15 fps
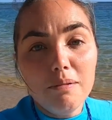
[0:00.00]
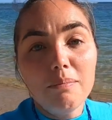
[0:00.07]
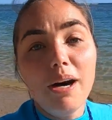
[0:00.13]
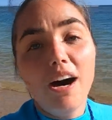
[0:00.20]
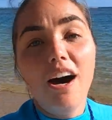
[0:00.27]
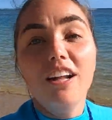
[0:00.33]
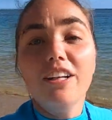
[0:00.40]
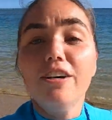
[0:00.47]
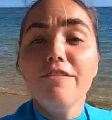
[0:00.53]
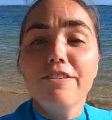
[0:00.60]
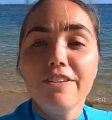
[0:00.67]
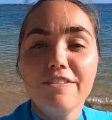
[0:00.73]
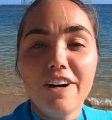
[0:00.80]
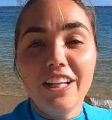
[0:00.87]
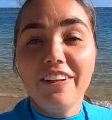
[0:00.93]
Mahalo
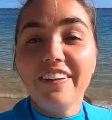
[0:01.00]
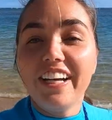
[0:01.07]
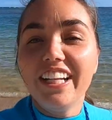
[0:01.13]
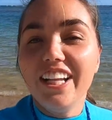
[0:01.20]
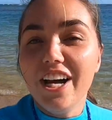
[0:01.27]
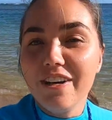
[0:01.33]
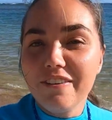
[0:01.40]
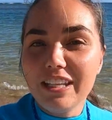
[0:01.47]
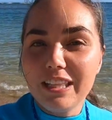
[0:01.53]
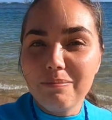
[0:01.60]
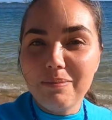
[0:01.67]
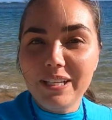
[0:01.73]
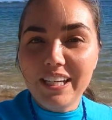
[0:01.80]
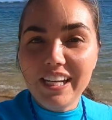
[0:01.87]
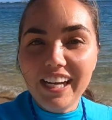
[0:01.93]
for following along
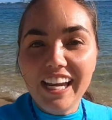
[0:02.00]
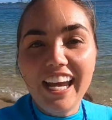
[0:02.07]
with me